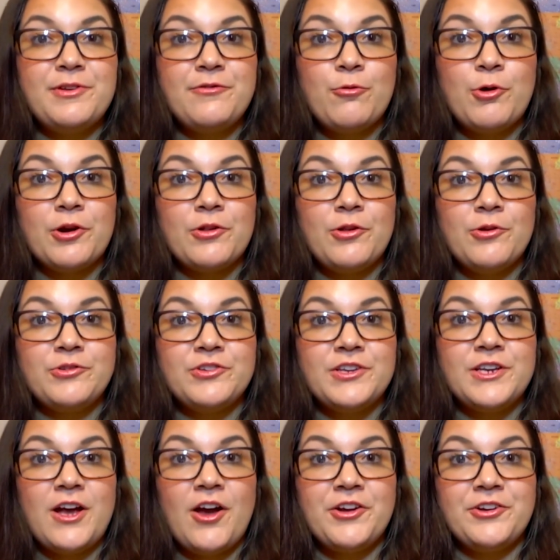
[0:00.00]
before
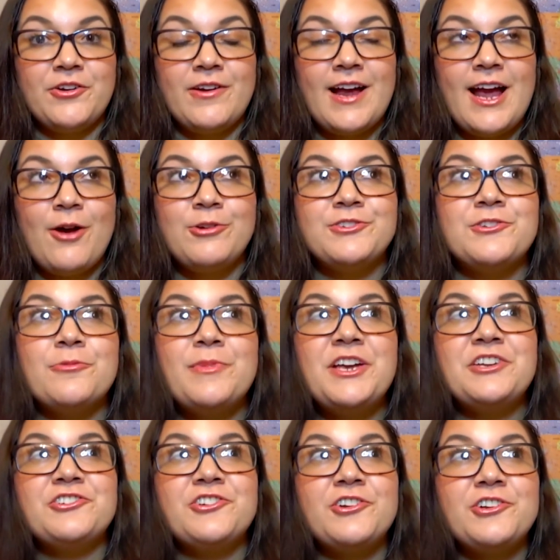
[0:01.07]
closing on your house. So
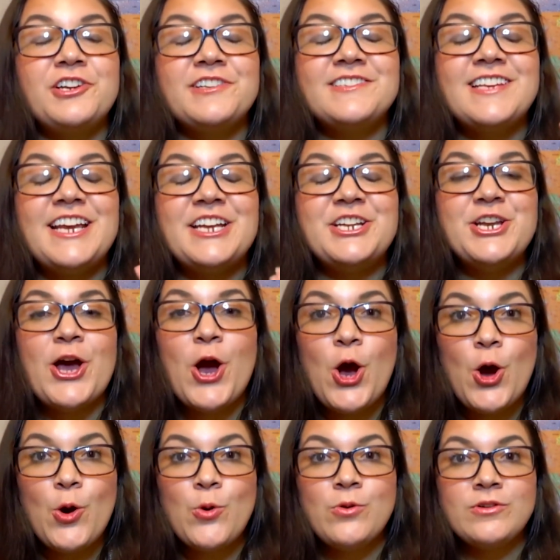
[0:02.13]
make sure to say
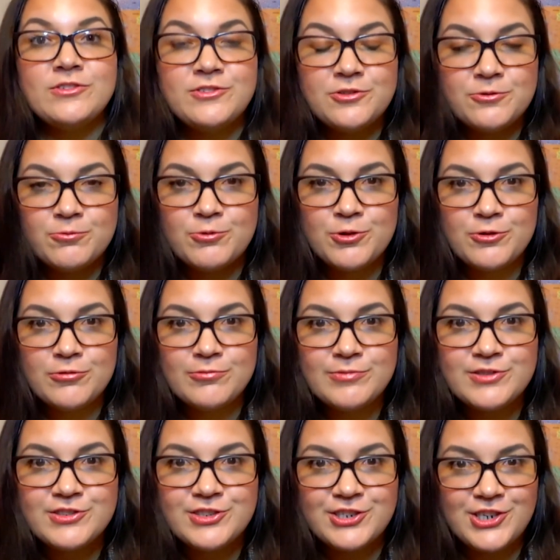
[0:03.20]
no to
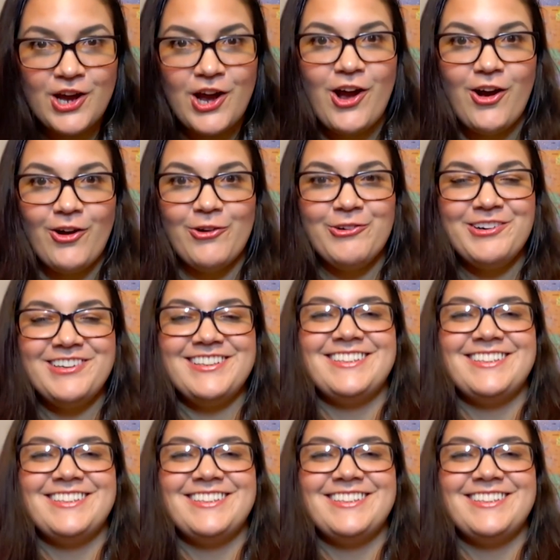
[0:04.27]
rooms to go.